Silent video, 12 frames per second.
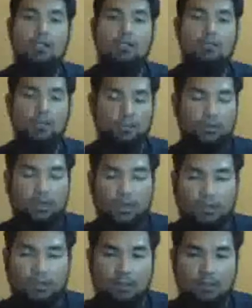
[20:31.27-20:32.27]
Try to
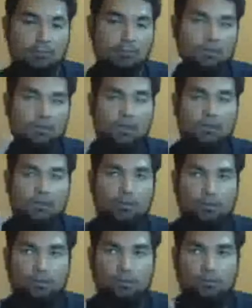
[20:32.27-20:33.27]
um, try
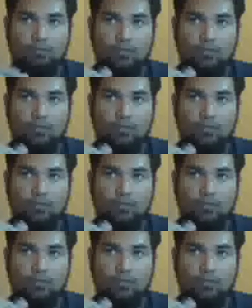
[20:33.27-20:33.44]
to